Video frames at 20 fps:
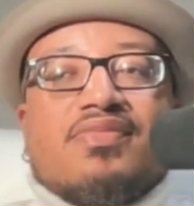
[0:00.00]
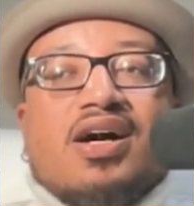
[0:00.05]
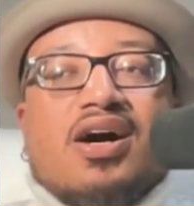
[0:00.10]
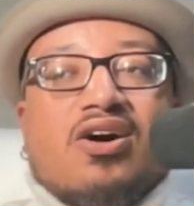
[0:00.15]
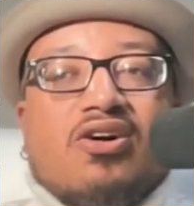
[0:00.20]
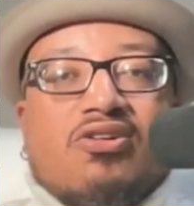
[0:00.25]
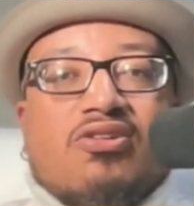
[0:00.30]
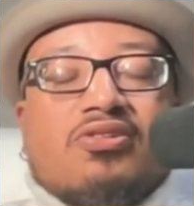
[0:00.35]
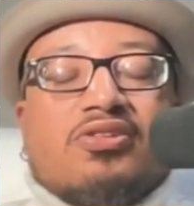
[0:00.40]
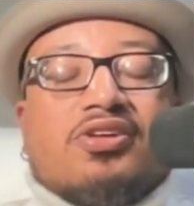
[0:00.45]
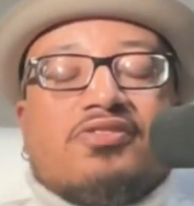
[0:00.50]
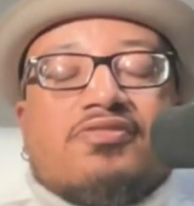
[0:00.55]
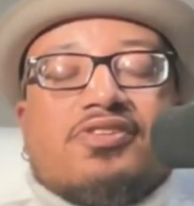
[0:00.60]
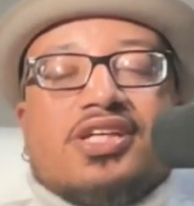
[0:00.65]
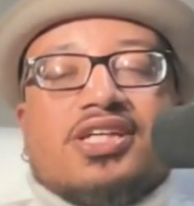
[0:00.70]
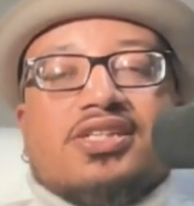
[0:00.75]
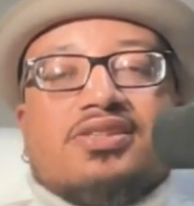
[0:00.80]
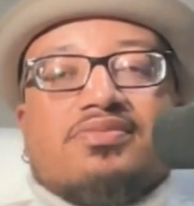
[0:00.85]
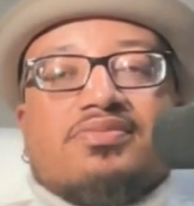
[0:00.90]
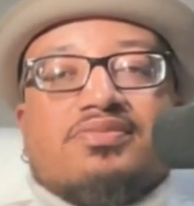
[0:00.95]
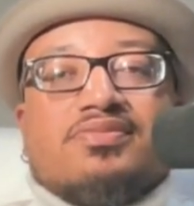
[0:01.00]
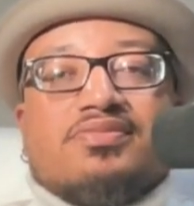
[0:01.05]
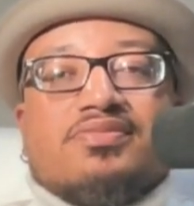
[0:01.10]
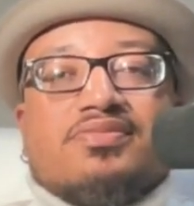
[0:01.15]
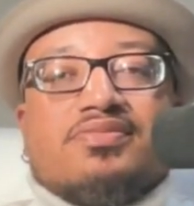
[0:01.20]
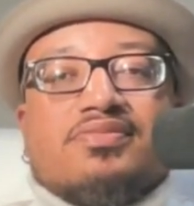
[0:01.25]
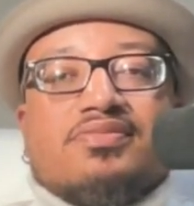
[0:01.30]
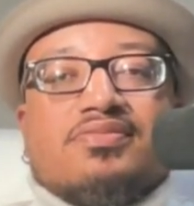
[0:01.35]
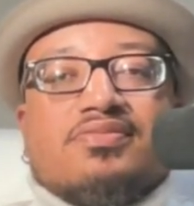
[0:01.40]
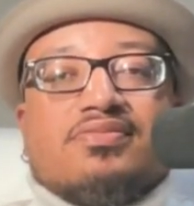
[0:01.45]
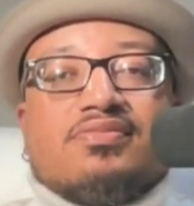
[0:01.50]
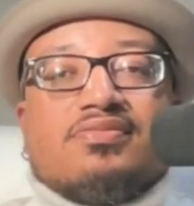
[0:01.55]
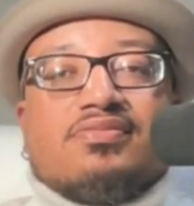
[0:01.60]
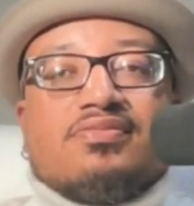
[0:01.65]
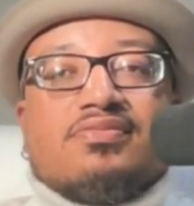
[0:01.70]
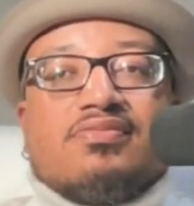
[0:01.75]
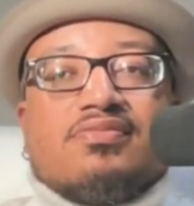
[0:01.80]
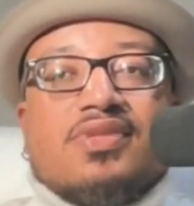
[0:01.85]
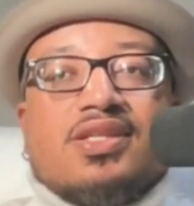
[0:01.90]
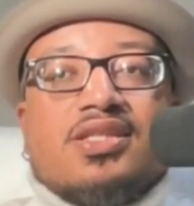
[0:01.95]
all of them.
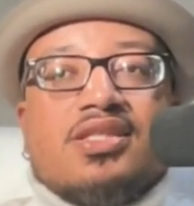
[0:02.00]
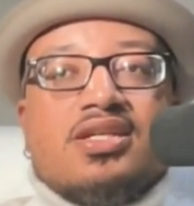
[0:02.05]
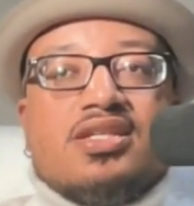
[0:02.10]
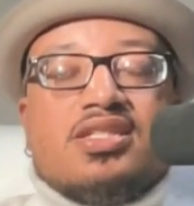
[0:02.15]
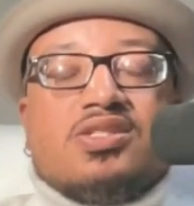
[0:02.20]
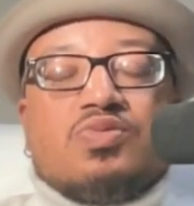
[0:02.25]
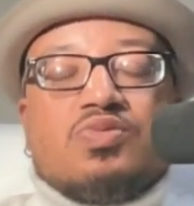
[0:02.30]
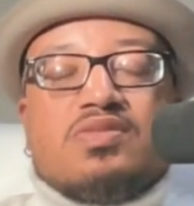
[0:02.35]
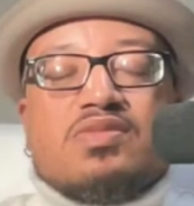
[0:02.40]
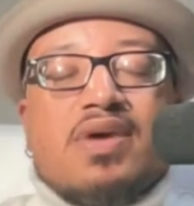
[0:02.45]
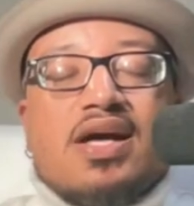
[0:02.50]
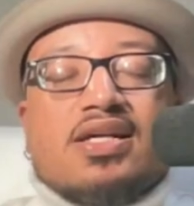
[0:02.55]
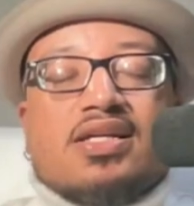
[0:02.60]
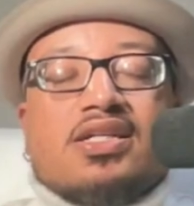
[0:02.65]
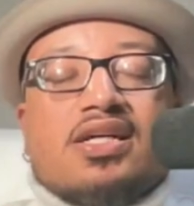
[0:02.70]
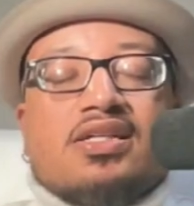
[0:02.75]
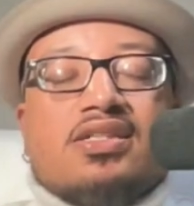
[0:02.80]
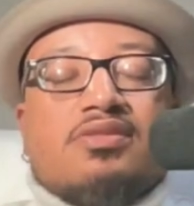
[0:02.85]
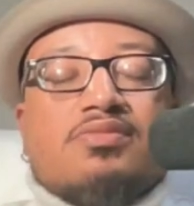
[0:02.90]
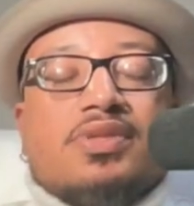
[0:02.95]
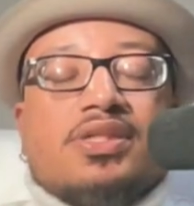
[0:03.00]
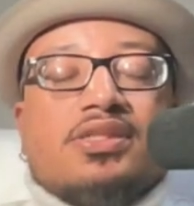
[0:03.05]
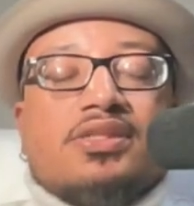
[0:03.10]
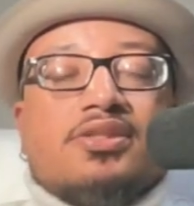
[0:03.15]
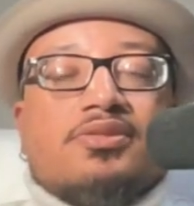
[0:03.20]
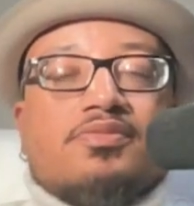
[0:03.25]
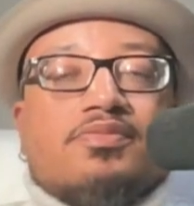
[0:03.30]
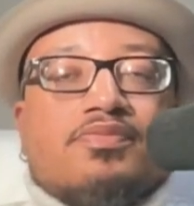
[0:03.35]
This was my comment.